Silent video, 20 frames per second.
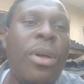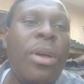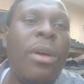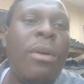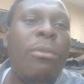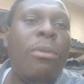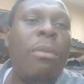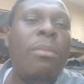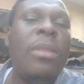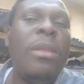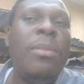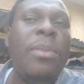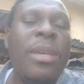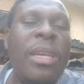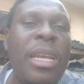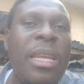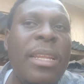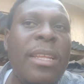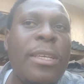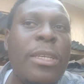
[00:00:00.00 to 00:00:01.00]
the
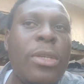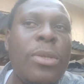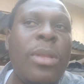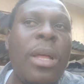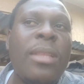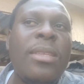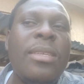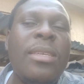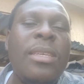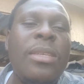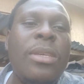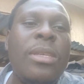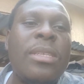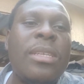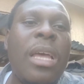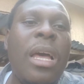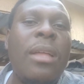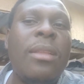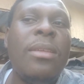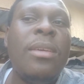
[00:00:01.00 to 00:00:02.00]
beginning, so that it can